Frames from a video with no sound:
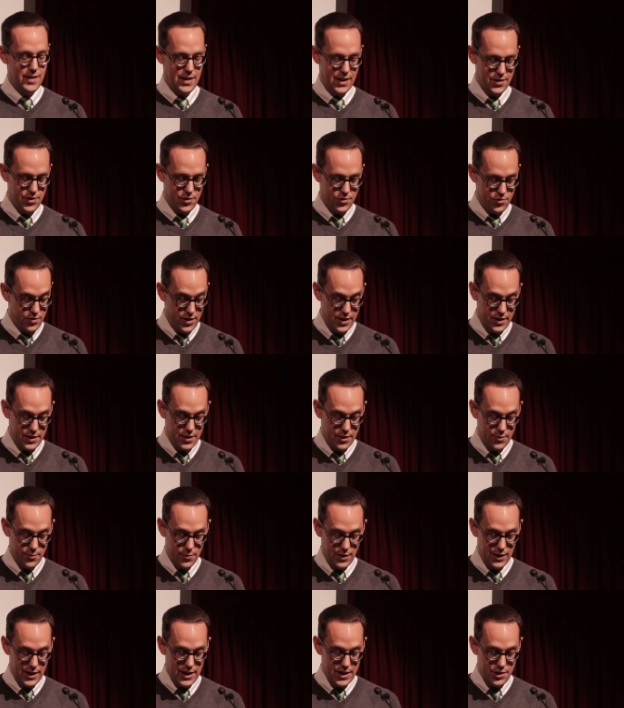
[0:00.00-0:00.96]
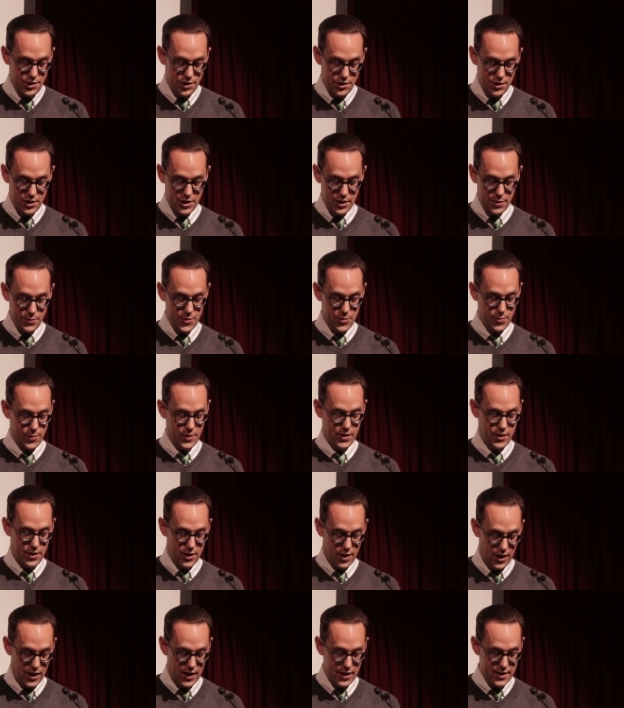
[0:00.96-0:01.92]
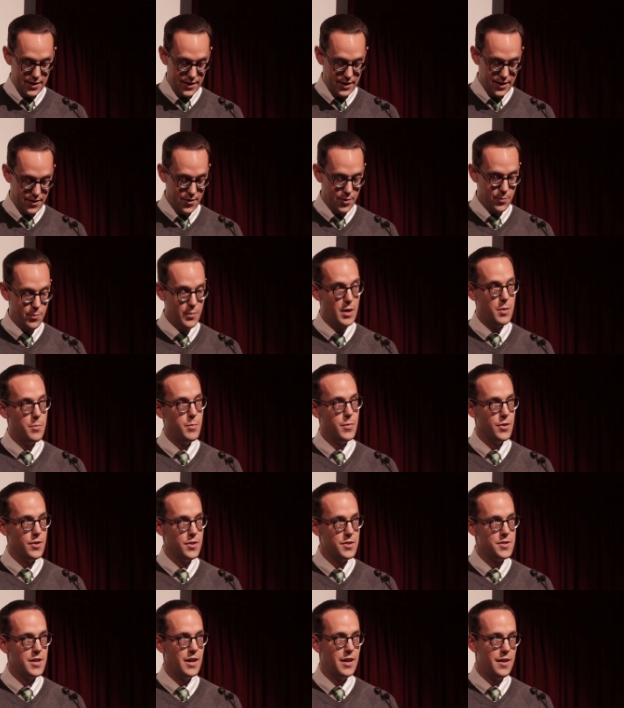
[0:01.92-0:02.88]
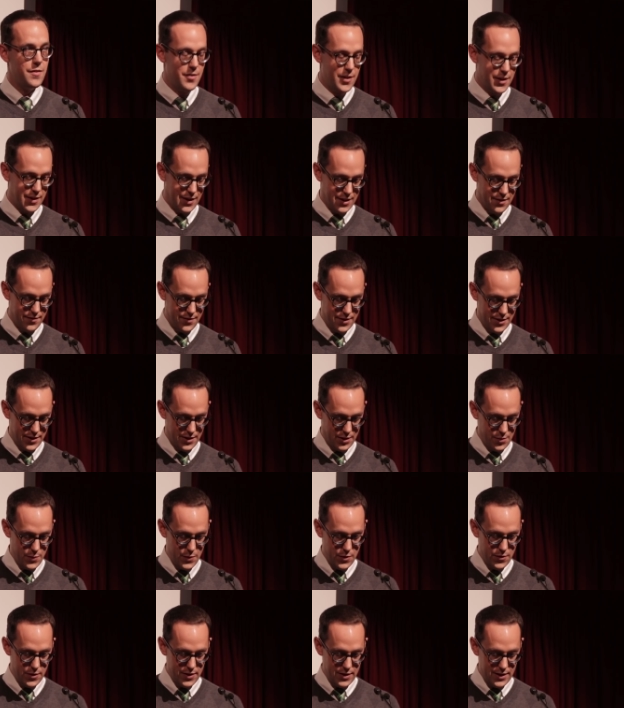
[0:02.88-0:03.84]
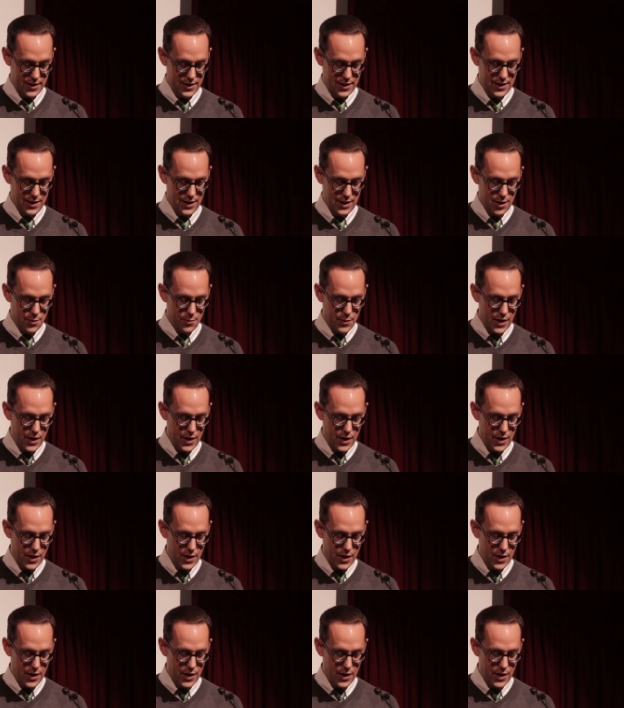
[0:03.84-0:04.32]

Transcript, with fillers: that strengthen relationships with God and other members of the covenant community.